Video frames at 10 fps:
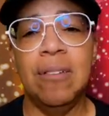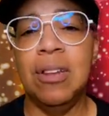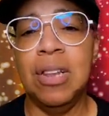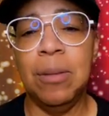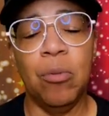
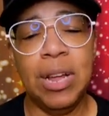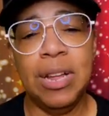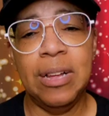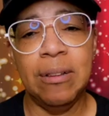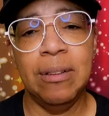
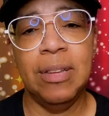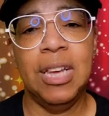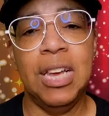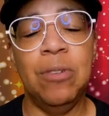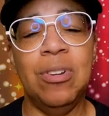liberating.
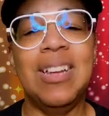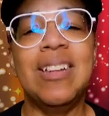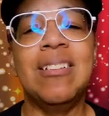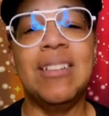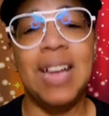It was
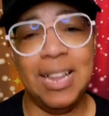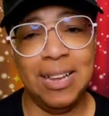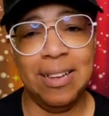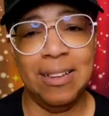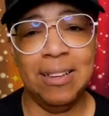
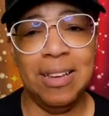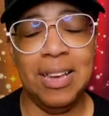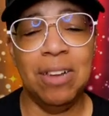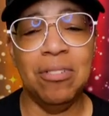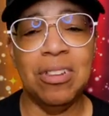exciting,
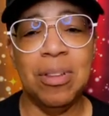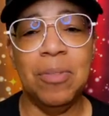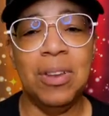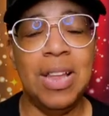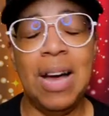and it was
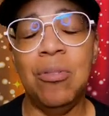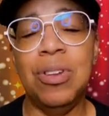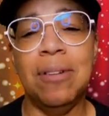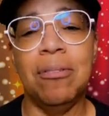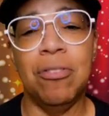something that I will
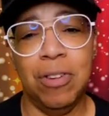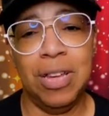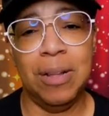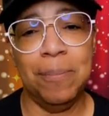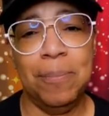never
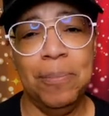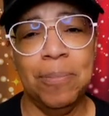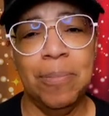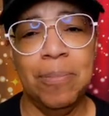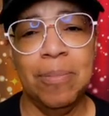forget.
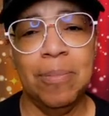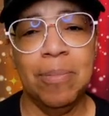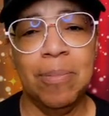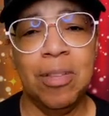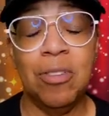
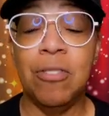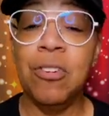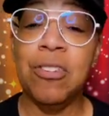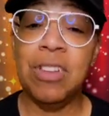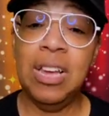So if
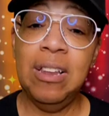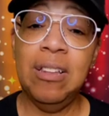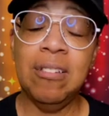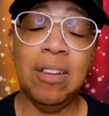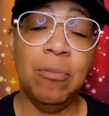you're seeing
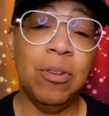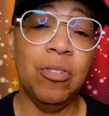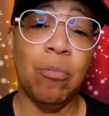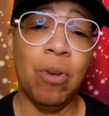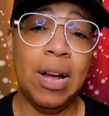this, never been
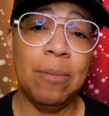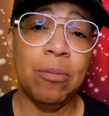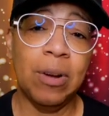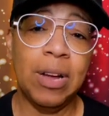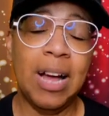to a pride
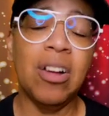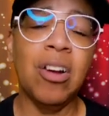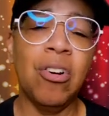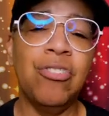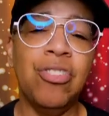parade, I
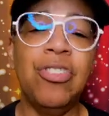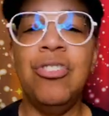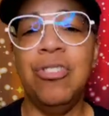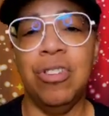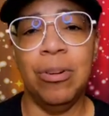encourage you to
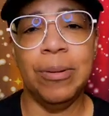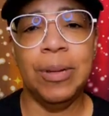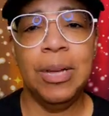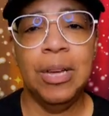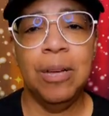do so,
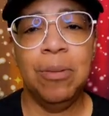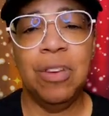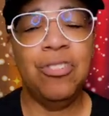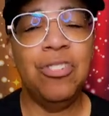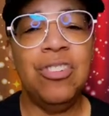
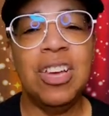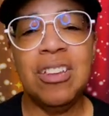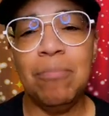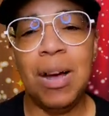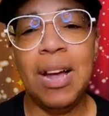because you
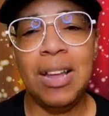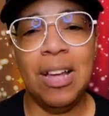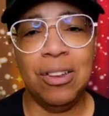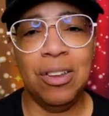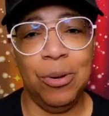just might
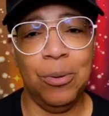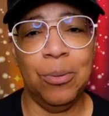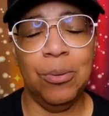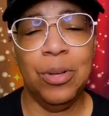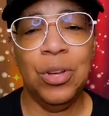not know
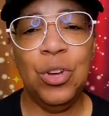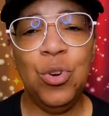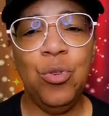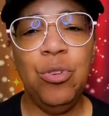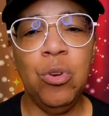
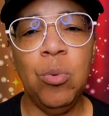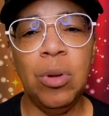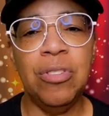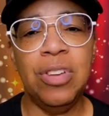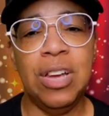who you
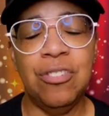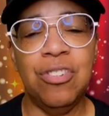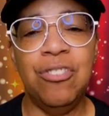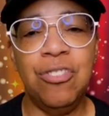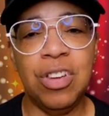will touch
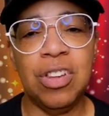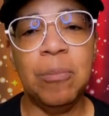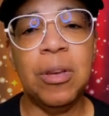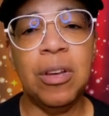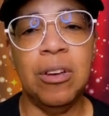just
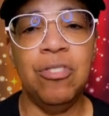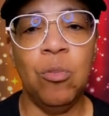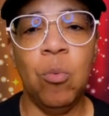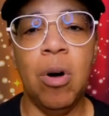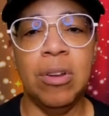because you
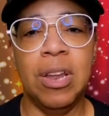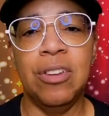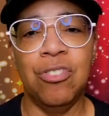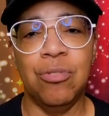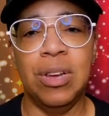walk down
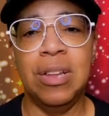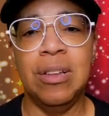the street